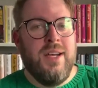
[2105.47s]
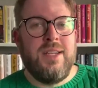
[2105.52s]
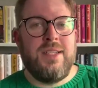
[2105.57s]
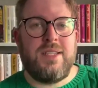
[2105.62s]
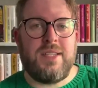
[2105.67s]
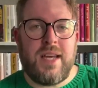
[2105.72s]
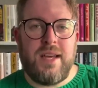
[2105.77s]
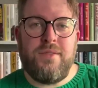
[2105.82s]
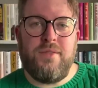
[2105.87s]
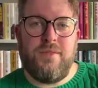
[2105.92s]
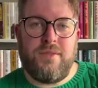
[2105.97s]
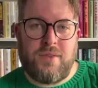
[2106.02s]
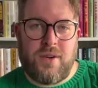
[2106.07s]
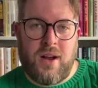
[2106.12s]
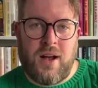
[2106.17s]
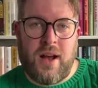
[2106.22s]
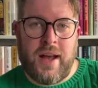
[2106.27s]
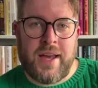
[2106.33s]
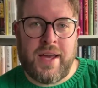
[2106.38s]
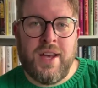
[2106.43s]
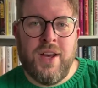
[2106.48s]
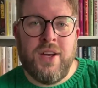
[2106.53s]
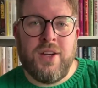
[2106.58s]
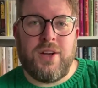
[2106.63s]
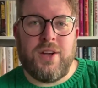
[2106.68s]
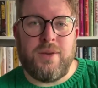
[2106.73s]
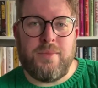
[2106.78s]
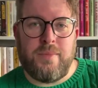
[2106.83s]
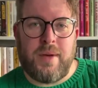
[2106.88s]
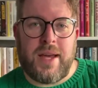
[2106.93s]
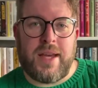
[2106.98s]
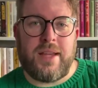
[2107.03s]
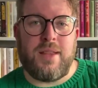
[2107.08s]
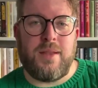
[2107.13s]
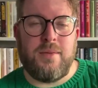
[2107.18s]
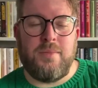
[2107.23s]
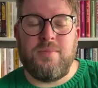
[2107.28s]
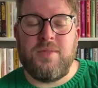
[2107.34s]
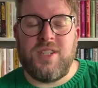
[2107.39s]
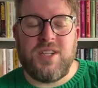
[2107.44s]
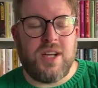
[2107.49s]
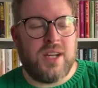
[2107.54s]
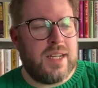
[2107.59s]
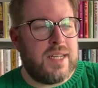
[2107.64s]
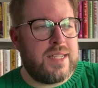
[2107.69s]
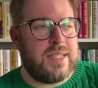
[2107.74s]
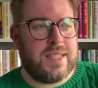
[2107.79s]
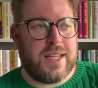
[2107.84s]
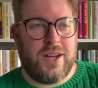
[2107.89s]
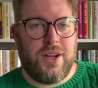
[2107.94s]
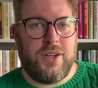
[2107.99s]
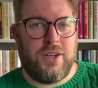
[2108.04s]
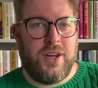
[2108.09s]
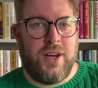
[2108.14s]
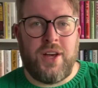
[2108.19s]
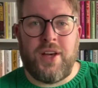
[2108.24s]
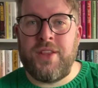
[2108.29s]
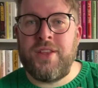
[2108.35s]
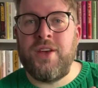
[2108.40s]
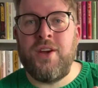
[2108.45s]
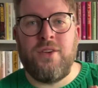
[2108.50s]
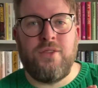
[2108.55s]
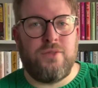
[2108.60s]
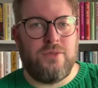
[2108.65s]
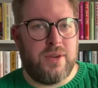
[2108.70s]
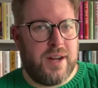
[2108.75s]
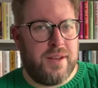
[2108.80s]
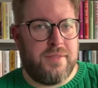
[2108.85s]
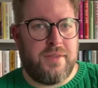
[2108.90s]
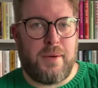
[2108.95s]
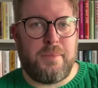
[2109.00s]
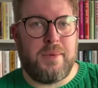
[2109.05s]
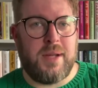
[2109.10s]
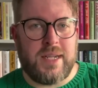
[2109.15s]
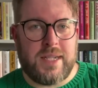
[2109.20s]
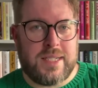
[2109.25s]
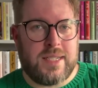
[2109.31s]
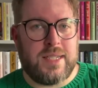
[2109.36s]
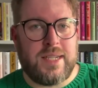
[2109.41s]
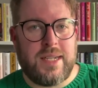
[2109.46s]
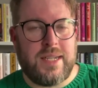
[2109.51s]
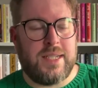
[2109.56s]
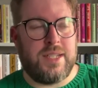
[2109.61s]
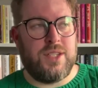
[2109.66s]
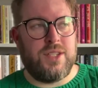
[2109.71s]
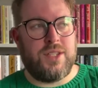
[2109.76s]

Stephen Fry could make the dullest thing on earth really fabulous to listen